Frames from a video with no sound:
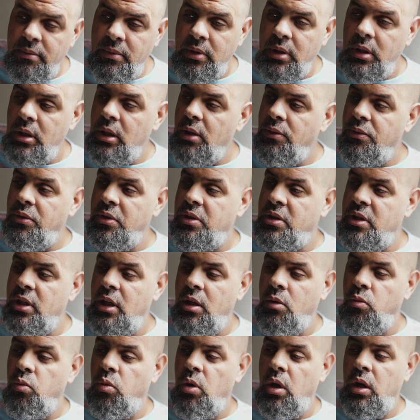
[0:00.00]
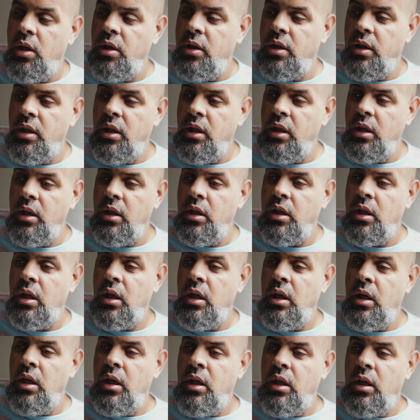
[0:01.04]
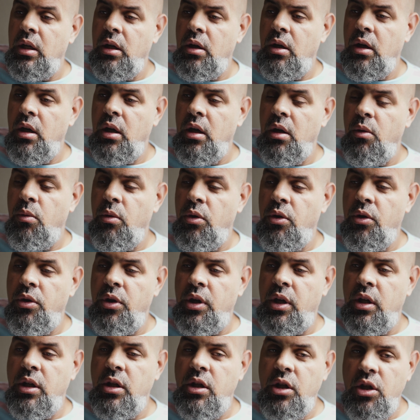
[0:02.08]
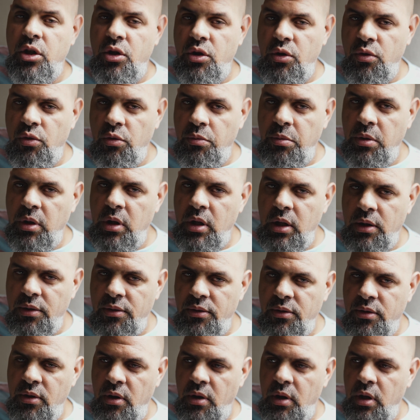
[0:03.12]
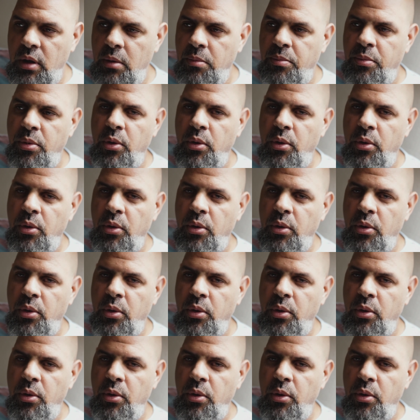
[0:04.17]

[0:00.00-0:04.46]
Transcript: He never said whether the conditions would be necessarily